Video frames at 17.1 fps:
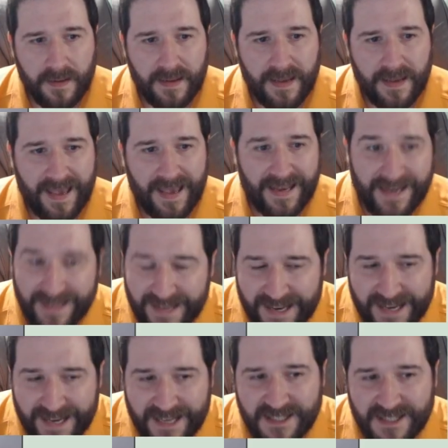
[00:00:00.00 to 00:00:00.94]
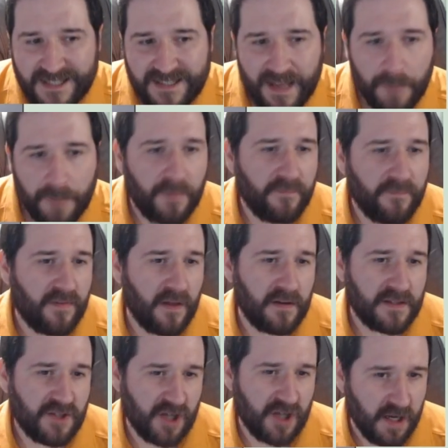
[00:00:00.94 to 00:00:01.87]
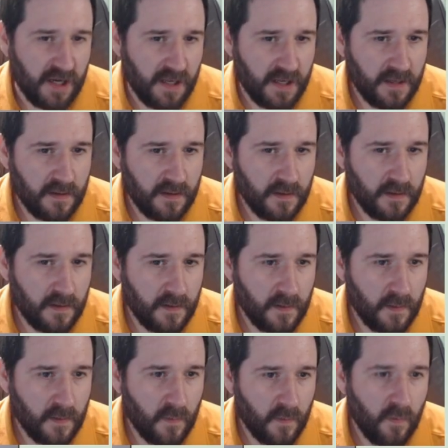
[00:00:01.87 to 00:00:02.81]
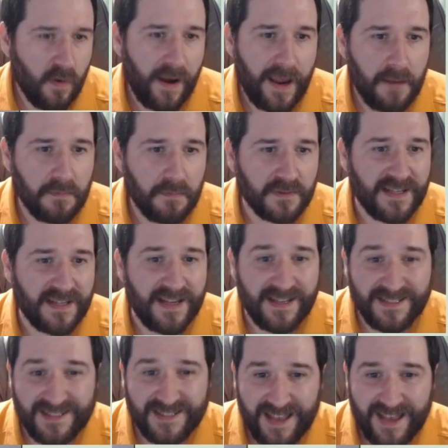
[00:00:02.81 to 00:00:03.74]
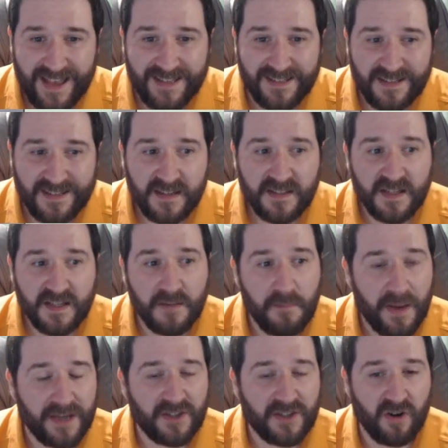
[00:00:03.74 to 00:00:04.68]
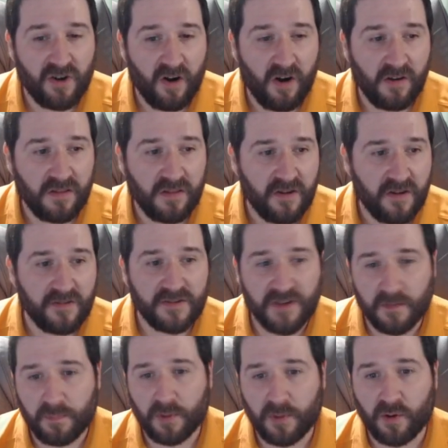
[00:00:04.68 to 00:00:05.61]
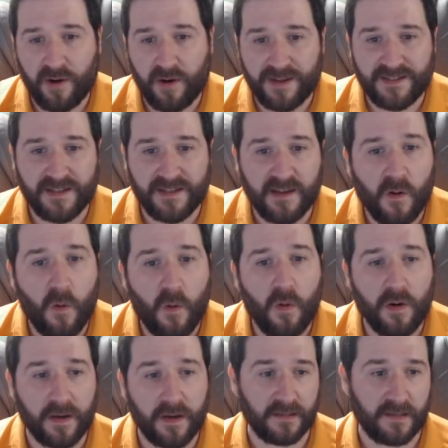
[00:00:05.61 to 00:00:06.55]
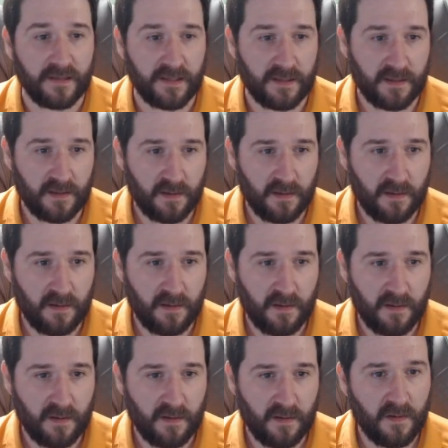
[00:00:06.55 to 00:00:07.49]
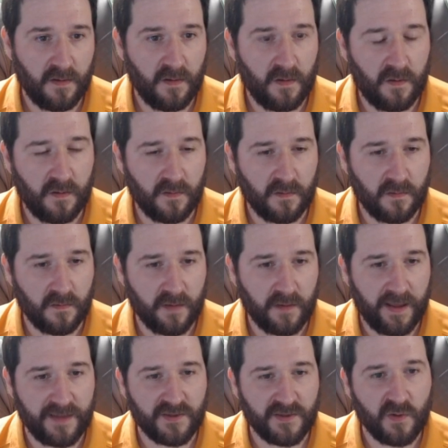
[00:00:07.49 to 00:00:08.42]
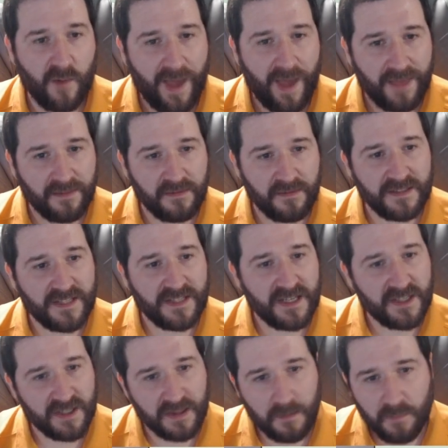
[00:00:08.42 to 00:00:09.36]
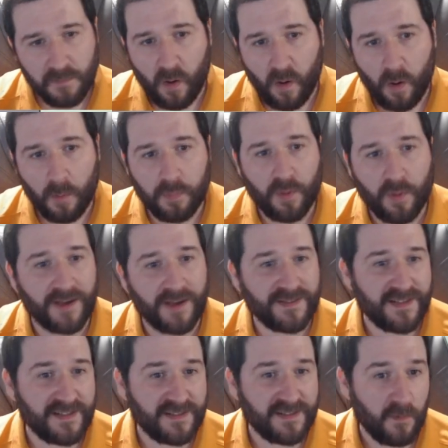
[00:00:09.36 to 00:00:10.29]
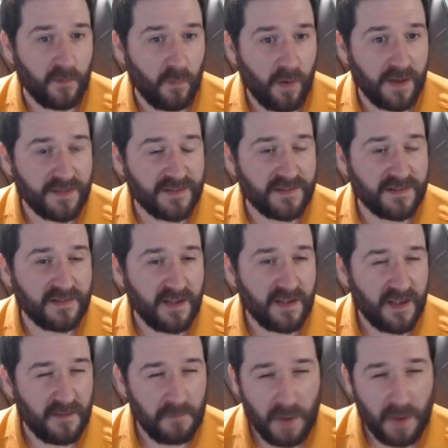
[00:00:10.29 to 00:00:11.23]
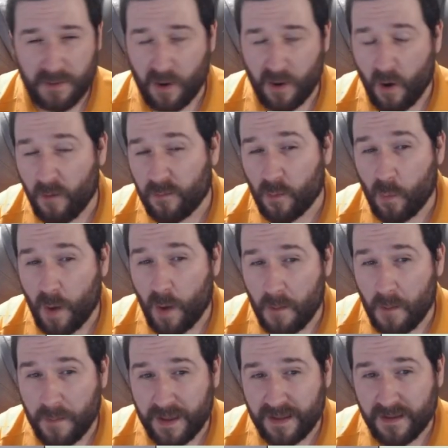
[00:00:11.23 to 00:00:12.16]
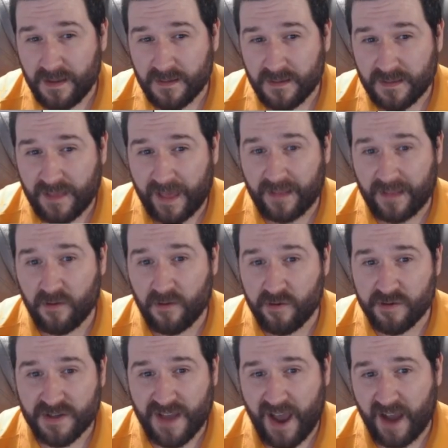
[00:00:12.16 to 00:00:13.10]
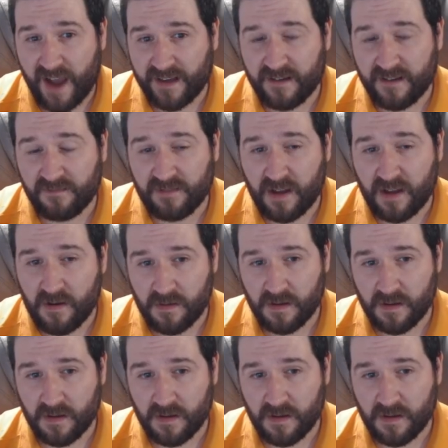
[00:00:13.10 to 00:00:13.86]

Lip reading: And at each step of the chunk, we're able to assess to make sure our learners are progressing accordingly. Okay, so rather than teaching them the whole process at once and maybe overwhelming that learner's cognitive load,